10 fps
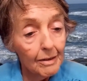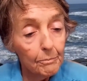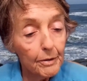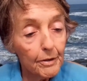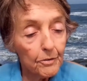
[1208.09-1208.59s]

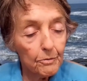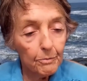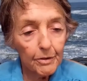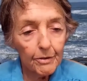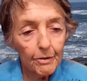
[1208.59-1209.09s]
because
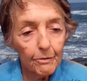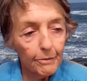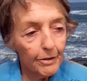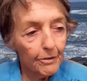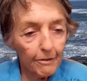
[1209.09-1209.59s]

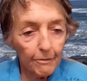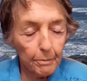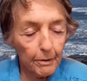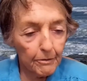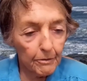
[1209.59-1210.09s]
we don't have the
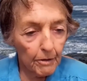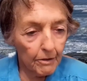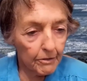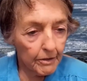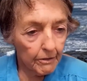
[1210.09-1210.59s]
parent
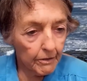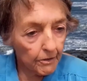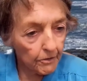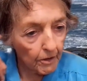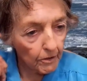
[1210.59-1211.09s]
around telling
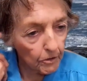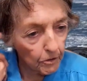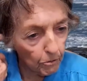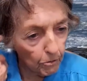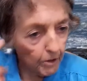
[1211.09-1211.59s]
us how to do,